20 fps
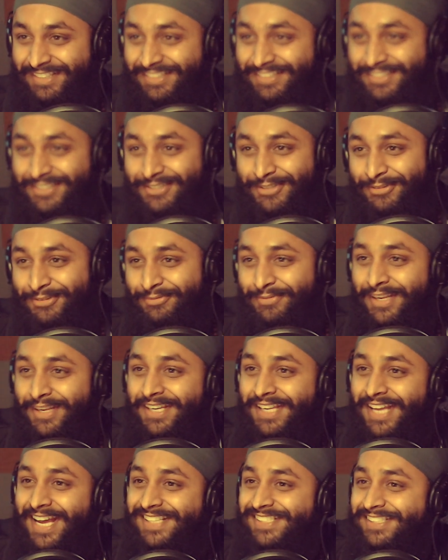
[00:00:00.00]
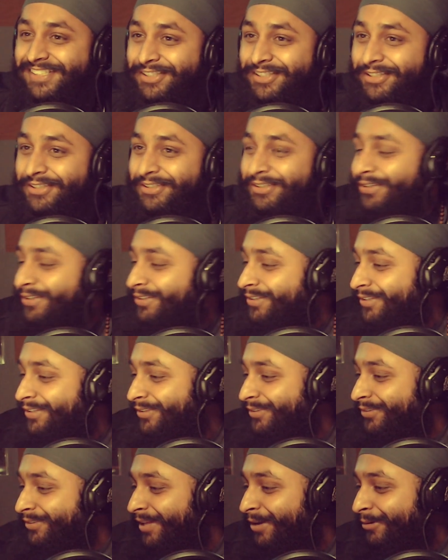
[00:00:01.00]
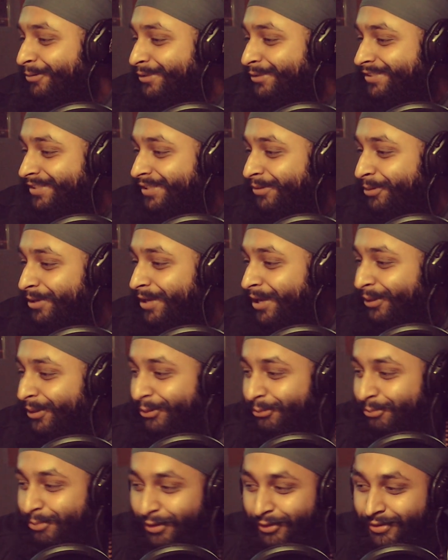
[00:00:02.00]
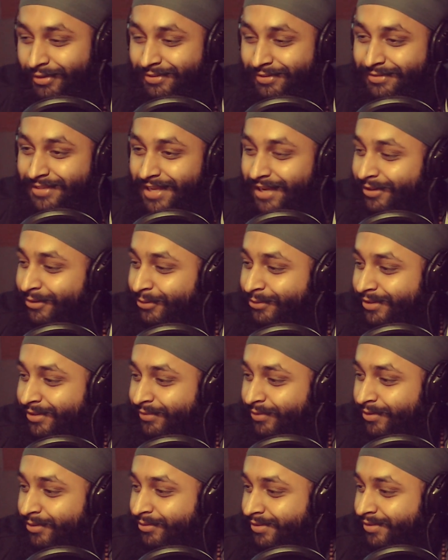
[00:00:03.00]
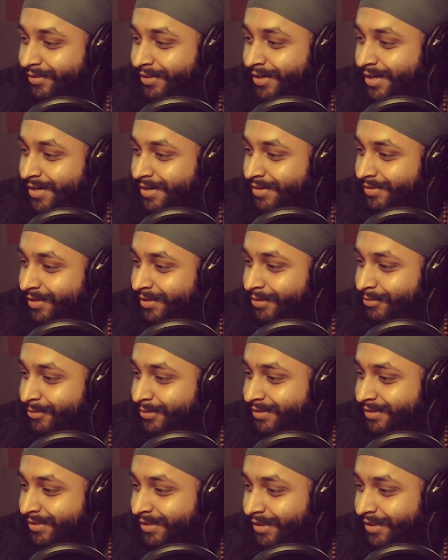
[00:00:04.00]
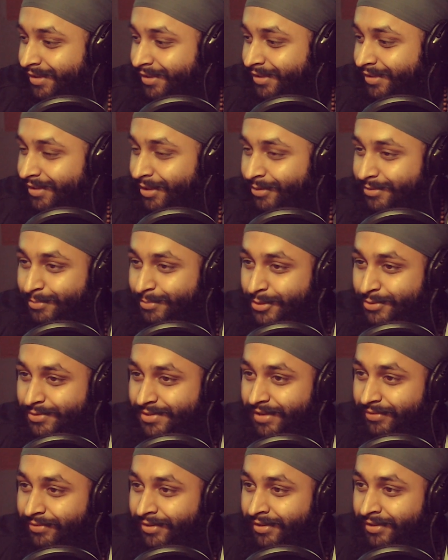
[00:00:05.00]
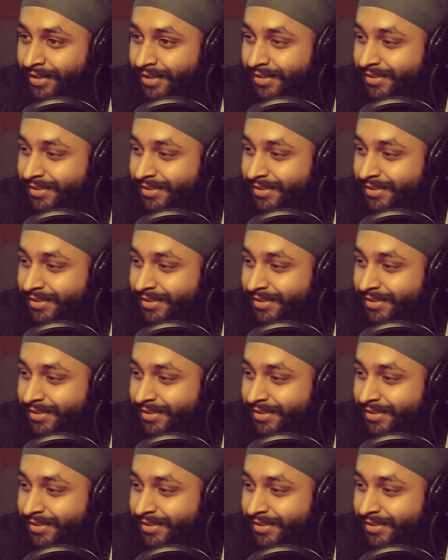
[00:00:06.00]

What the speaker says: Dude, fantastic. That was we got a little bit of technical difficulty there. That was most definitely exciting.